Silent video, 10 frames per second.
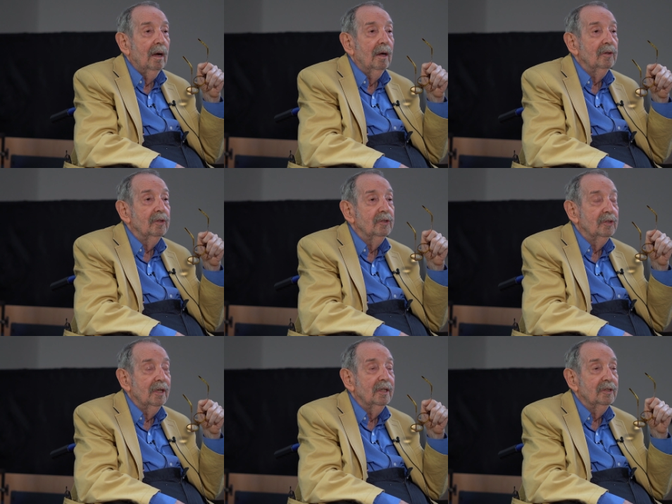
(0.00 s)

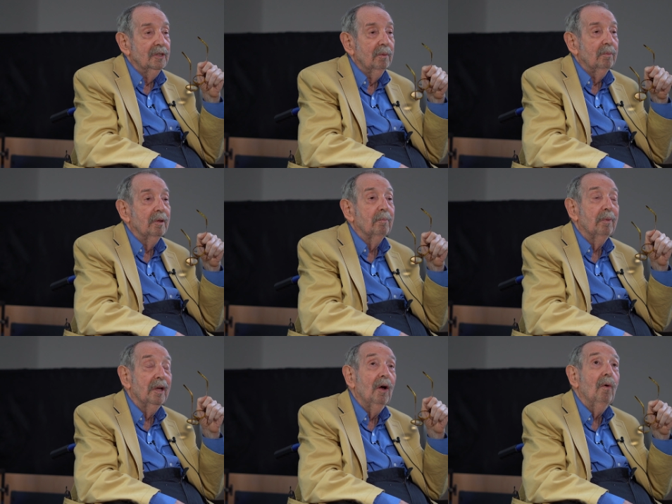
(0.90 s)
understand something
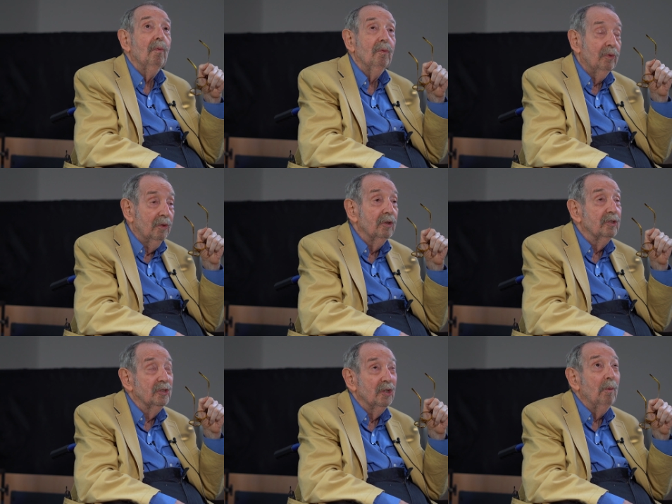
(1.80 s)
beyond the
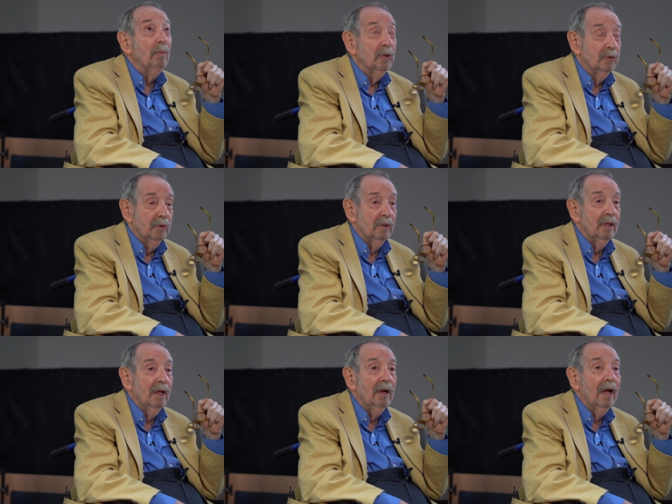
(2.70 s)
geometry.
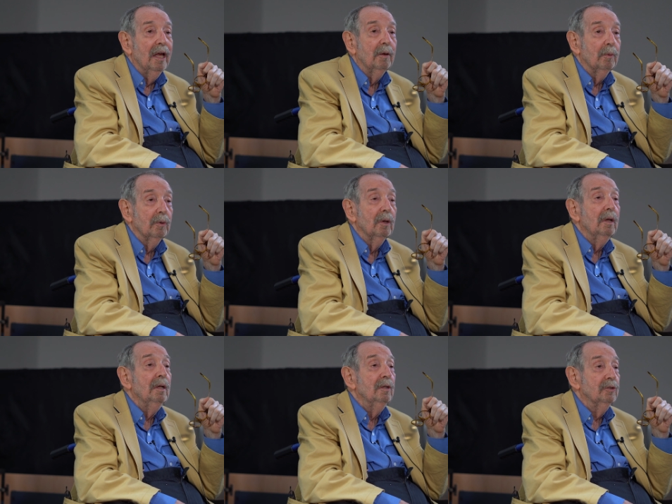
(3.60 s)
They're able
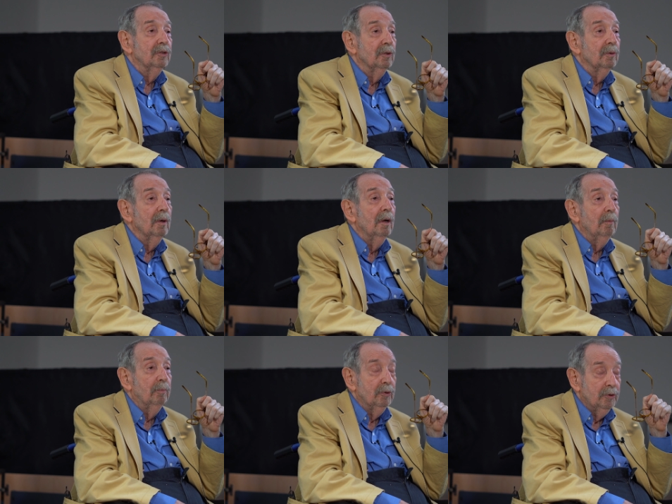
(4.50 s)
to
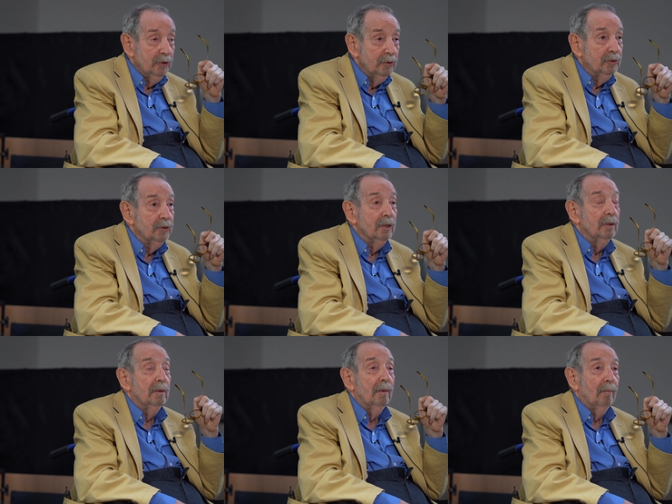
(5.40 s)
produce
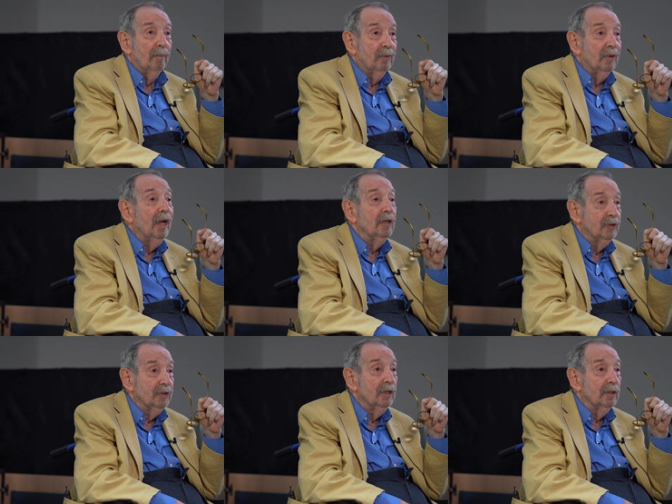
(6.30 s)
their
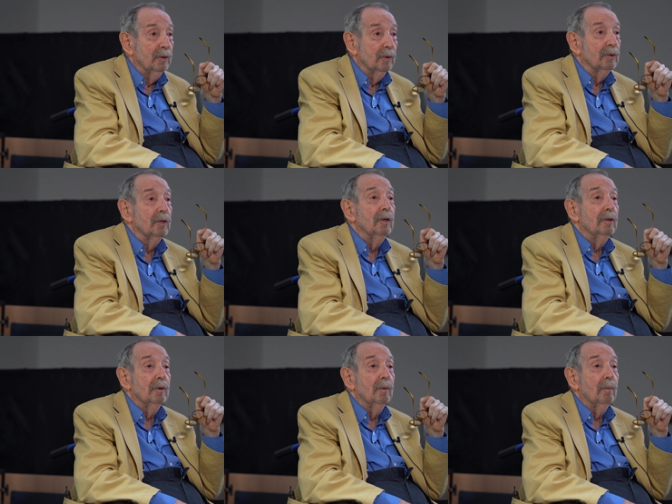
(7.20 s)
circle
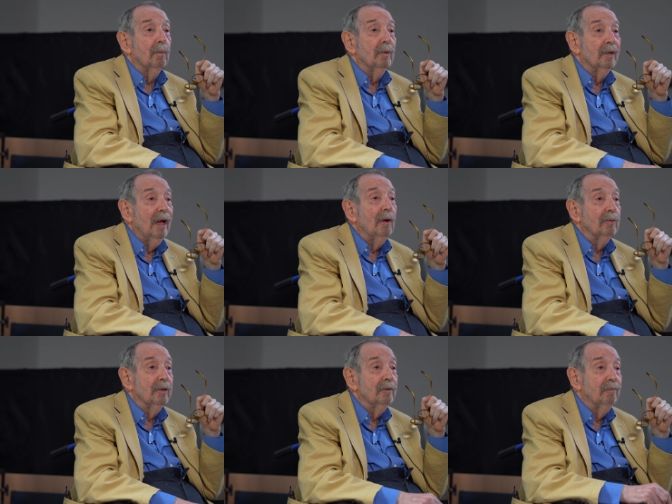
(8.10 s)

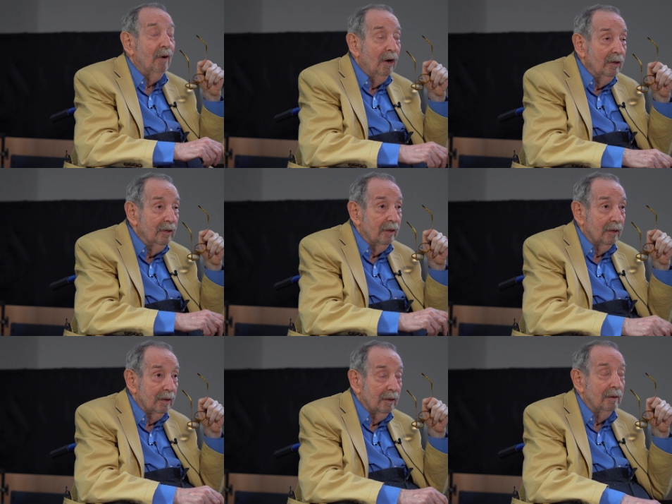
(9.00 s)
without
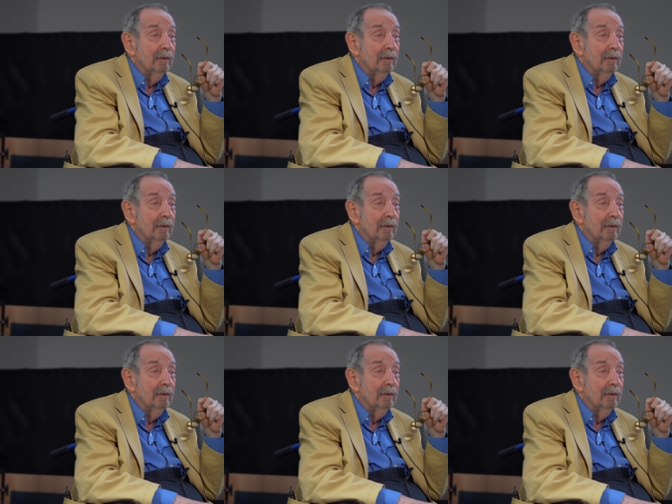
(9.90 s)
defining